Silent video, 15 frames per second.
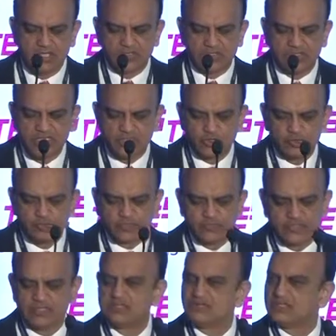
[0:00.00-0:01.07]
seek to
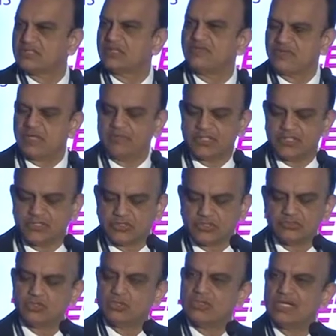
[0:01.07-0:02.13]
prevent the risk of
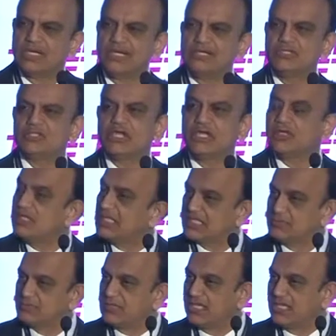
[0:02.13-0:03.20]
competition. So large and
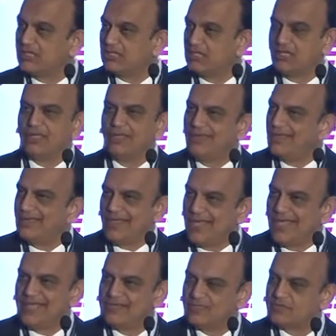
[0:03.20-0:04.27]
unexplained
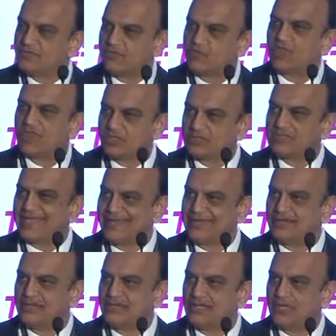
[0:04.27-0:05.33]
is the
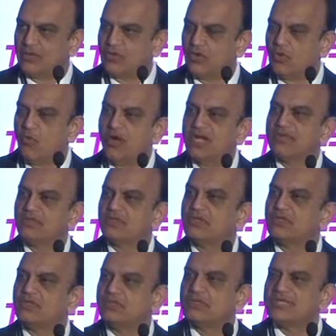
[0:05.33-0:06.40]
standard now,
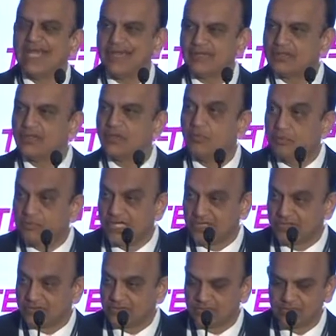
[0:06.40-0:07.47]
whatever that
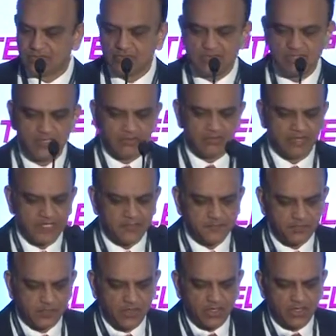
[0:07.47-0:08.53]
means, right?
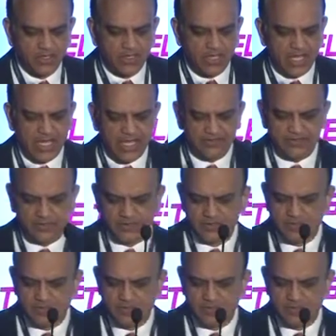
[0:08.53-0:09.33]
And